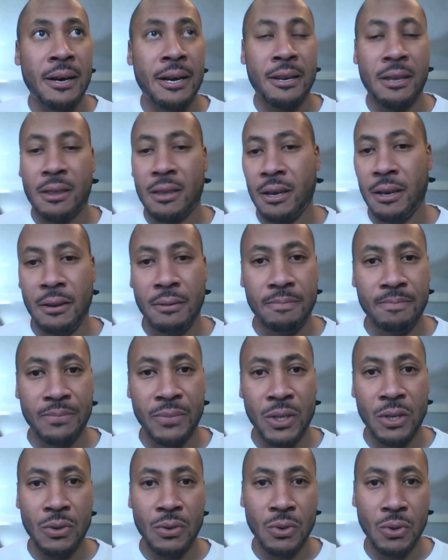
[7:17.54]
anything
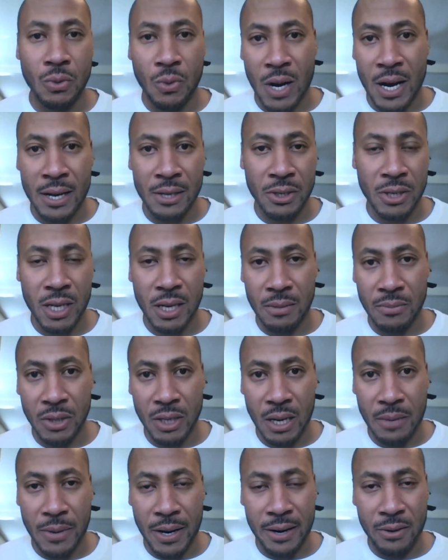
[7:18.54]
news wise
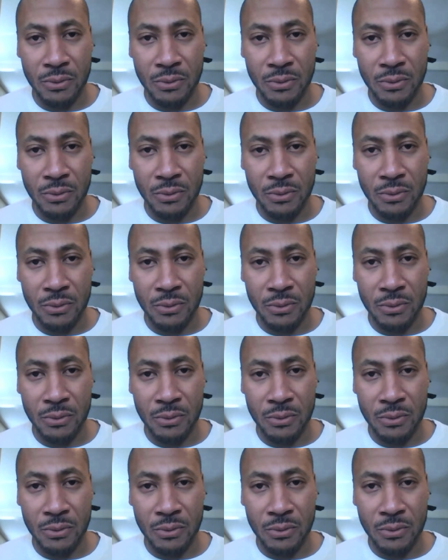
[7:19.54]
comes up,